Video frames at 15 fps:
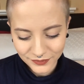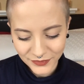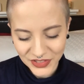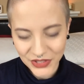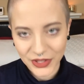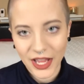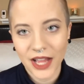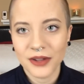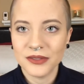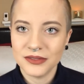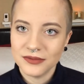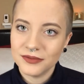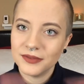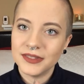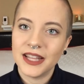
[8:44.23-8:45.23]
so
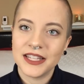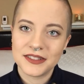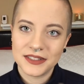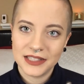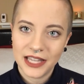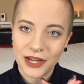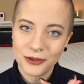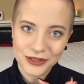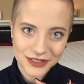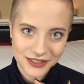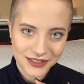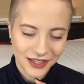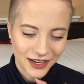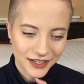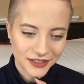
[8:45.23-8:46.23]
that was a
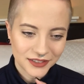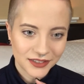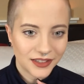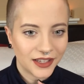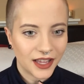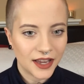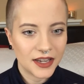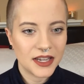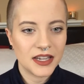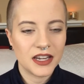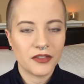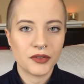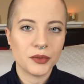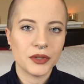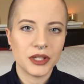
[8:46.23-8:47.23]
sign that he
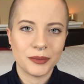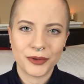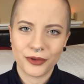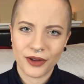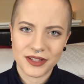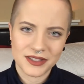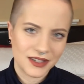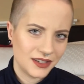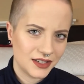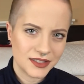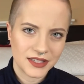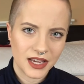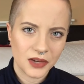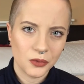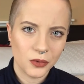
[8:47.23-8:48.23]
never really progressed into
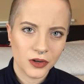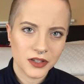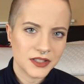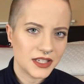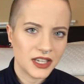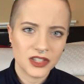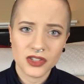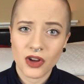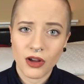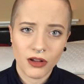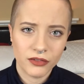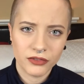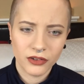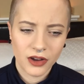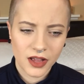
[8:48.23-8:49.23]
saying words. He didn't
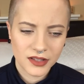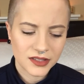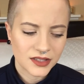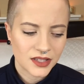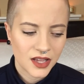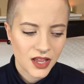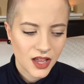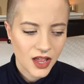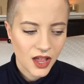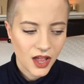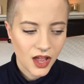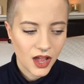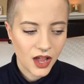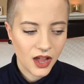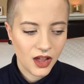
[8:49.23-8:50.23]
call for us.
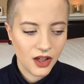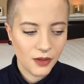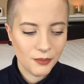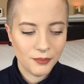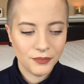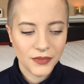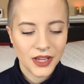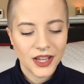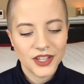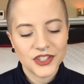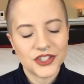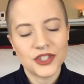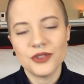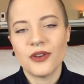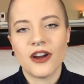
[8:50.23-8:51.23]

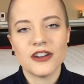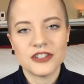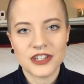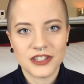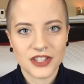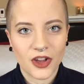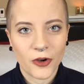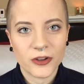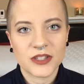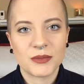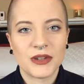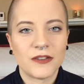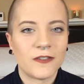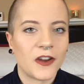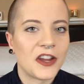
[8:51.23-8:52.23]
Two, RJ has always
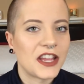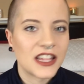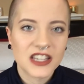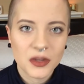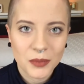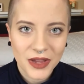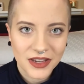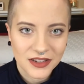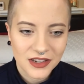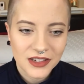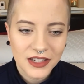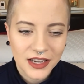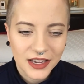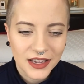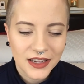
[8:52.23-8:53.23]
been a very
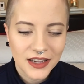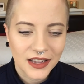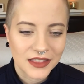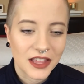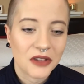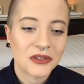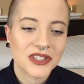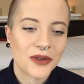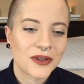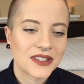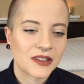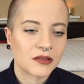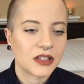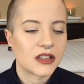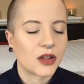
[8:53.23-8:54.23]
independent kid, and that was always
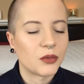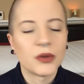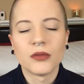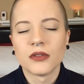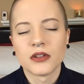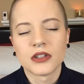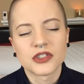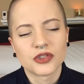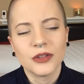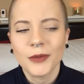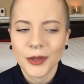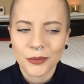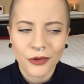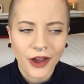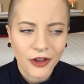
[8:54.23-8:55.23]
something that we were
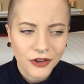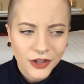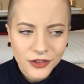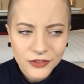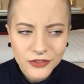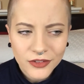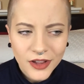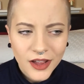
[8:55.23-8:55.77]
extremely proud of.